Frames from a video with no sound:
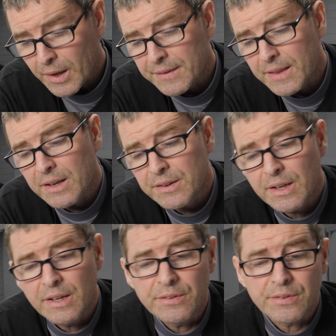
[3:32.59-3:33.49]
And
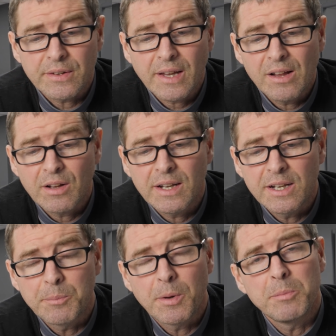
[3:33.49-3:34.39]
that is
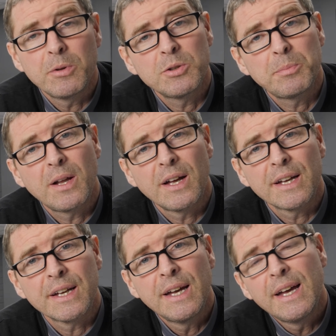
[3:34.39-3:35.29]
calculated by
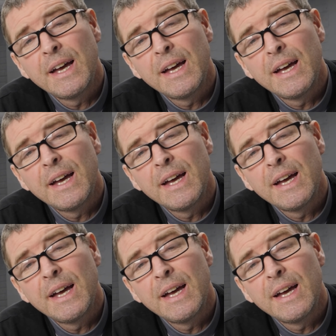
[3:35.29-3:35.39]
multiplying